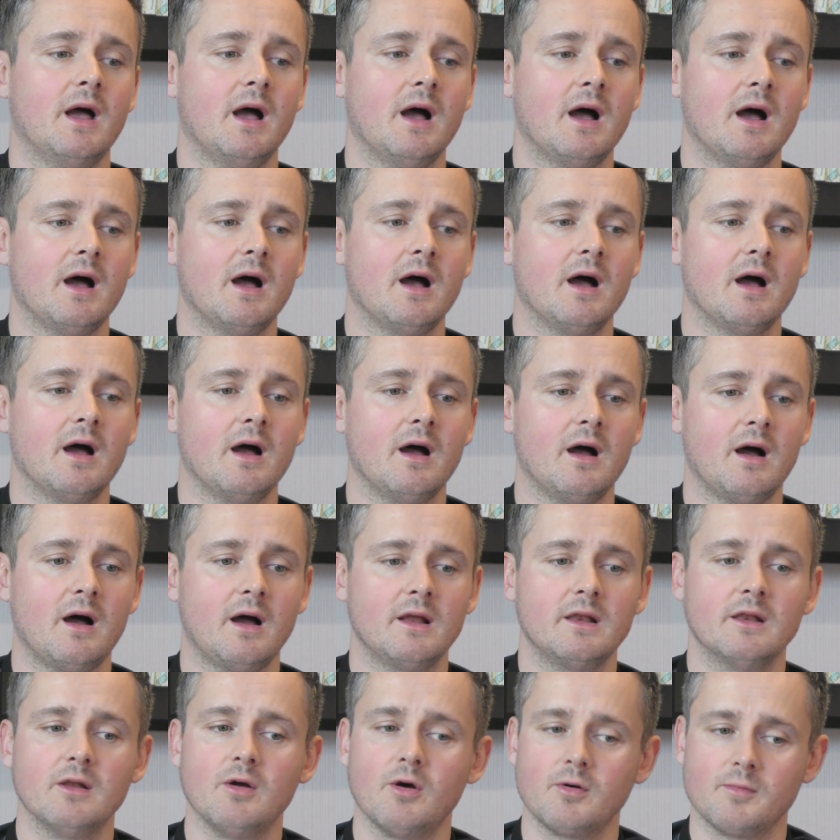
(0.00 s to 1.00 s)
Uh,
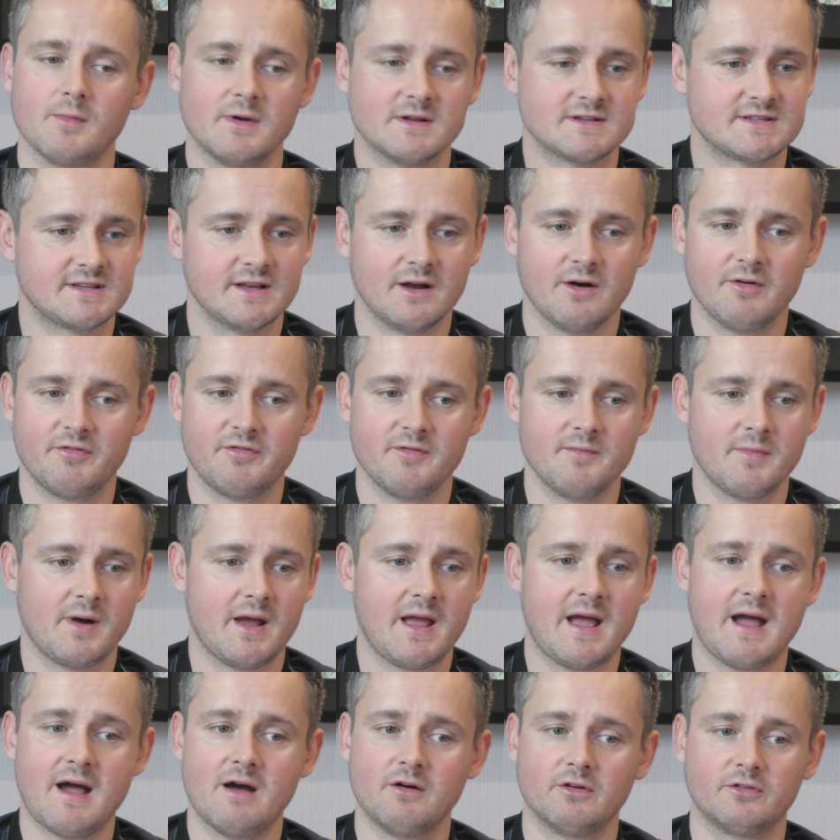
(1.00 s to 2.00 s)
I locked myself in
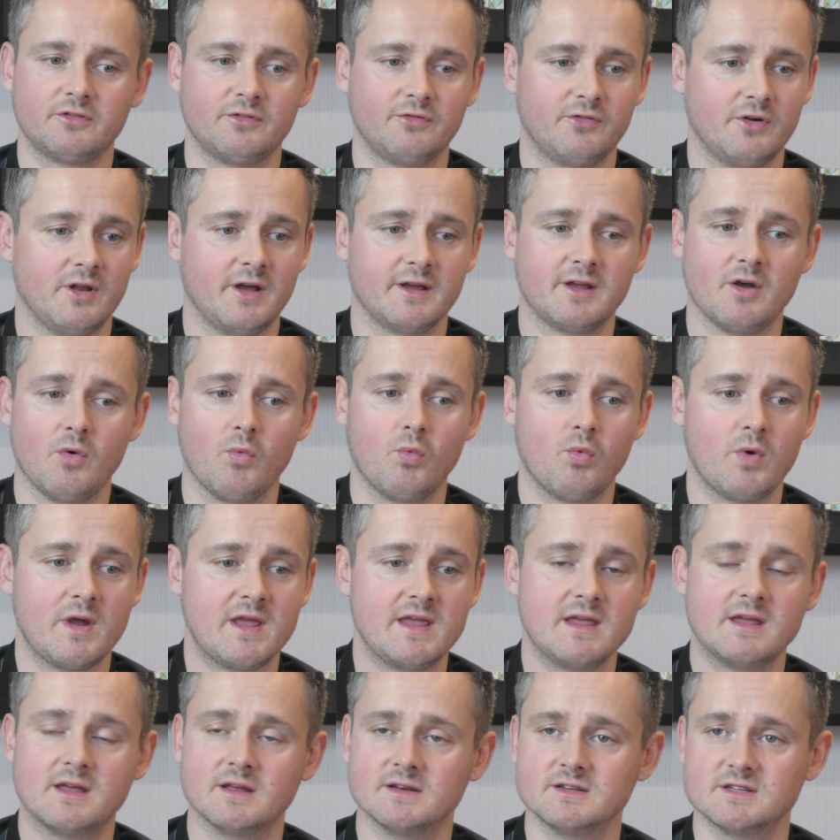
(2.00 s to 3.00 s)
my house for like a
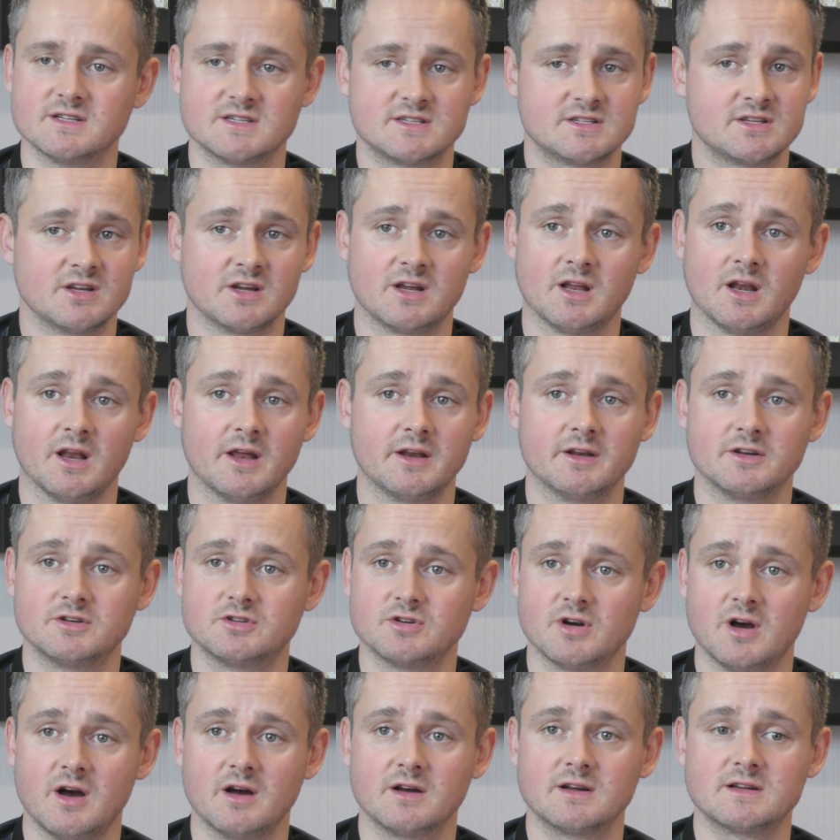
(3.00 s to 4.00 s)
week and just took a load of
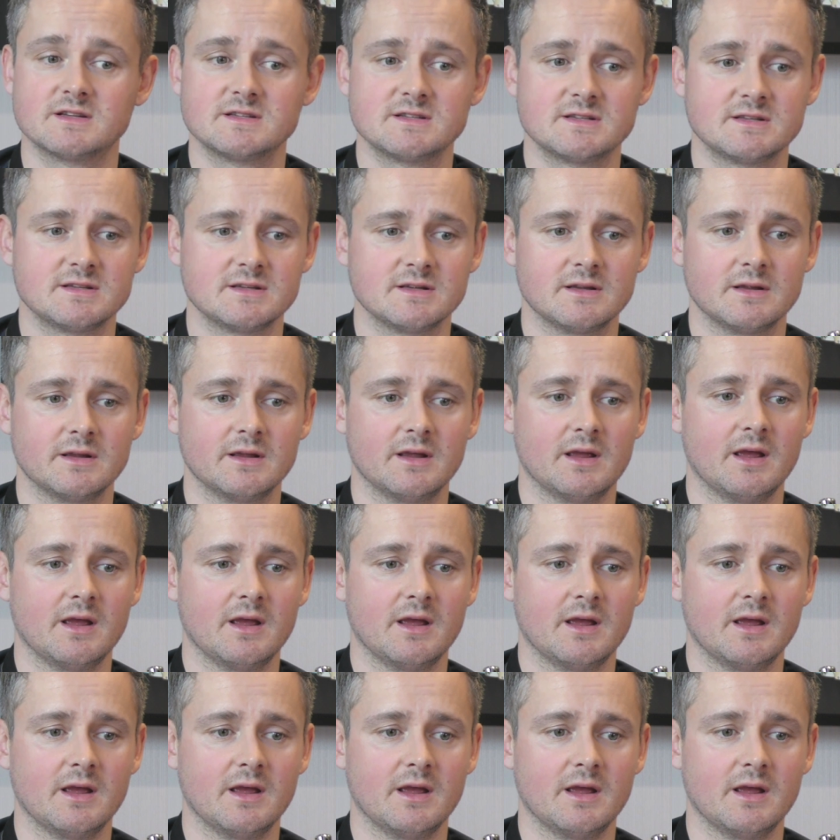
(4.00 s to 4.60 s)
drugs,